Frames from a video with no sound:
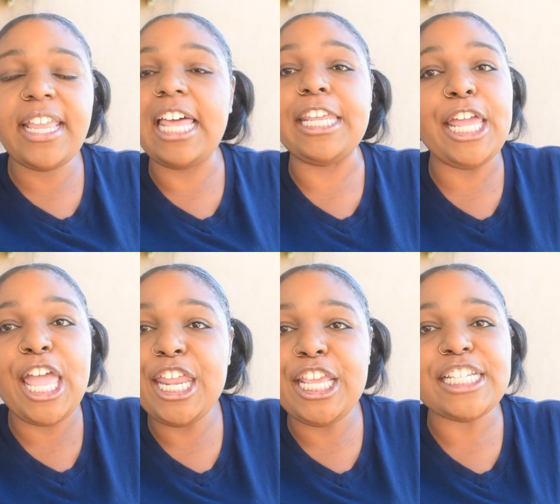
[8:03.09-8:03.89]
Kelly.
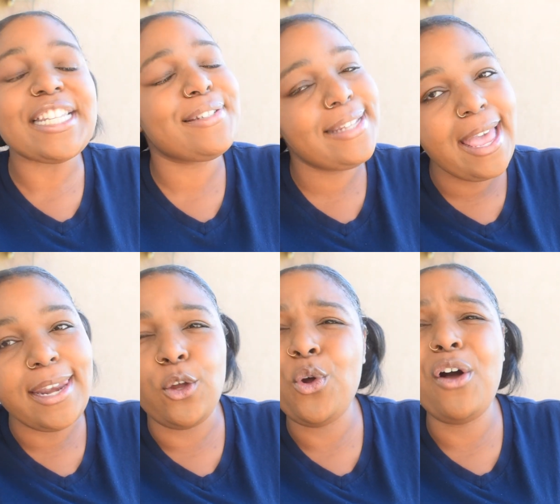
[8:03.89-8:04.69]
There it is. I
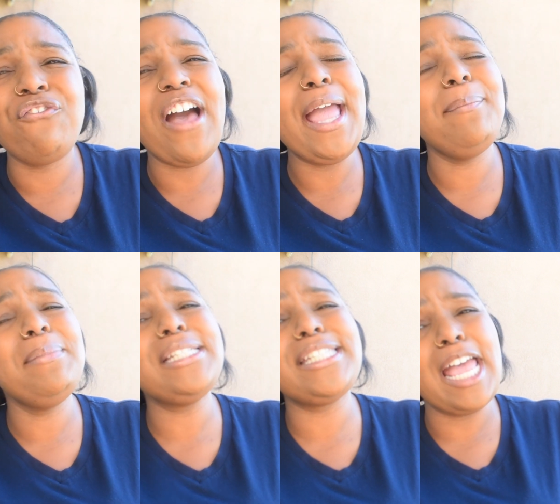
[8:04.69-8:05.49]
said it. Who gonna fight
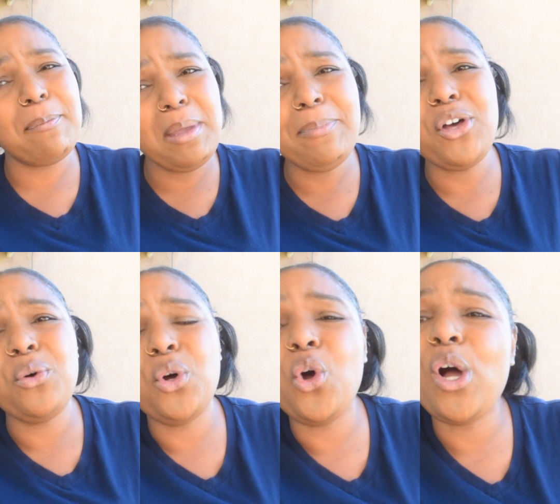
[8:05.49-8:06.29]
me? Check me,
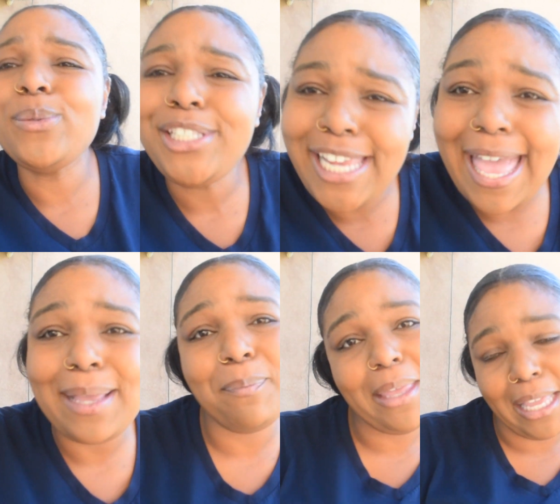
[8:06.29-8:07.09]
boo. Who gonna
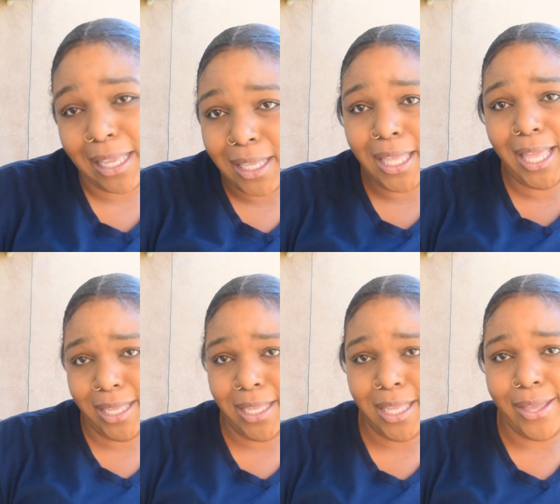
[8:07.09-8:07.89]
check me? Huh?